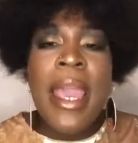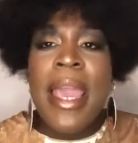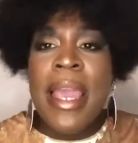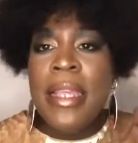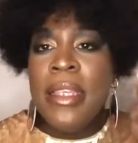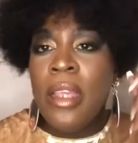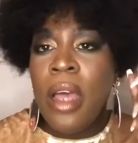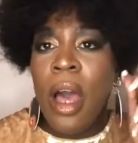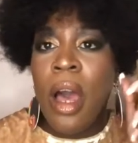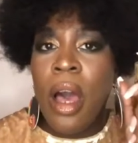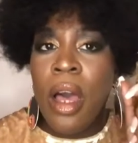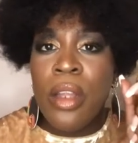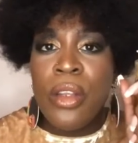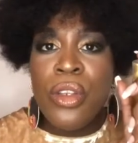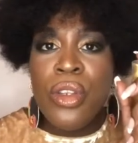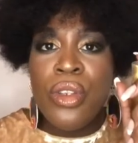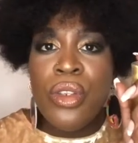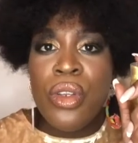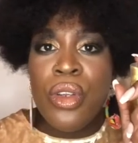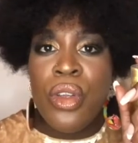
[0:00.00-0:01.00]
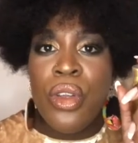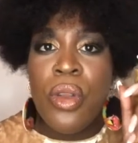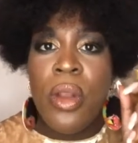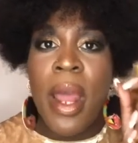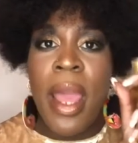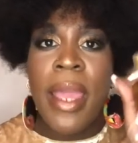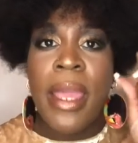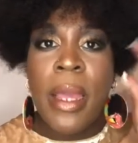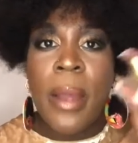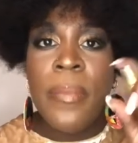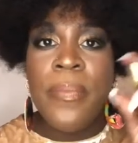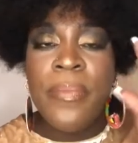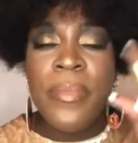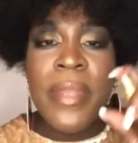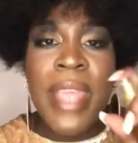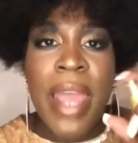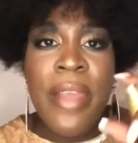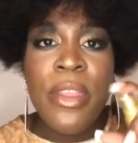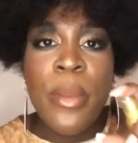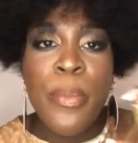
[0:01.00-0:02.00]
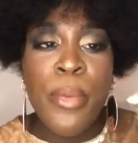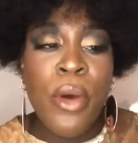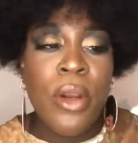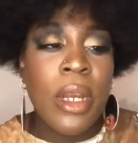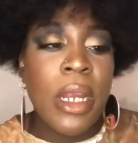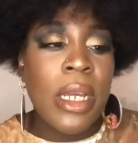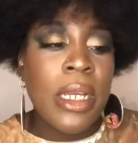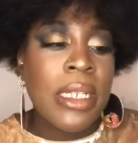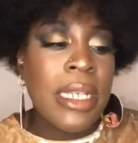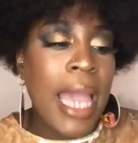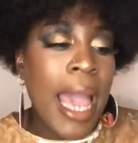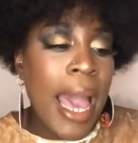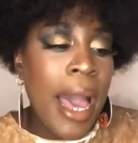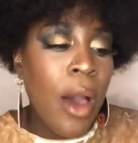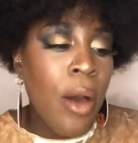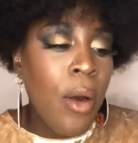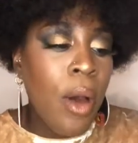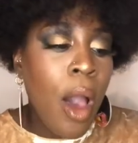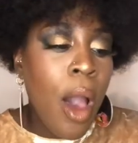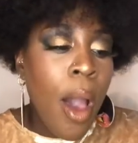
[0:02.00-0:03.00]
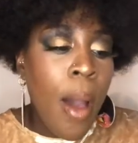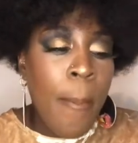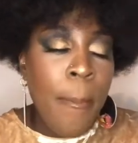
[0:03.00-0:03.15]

it's hard to like get the product out,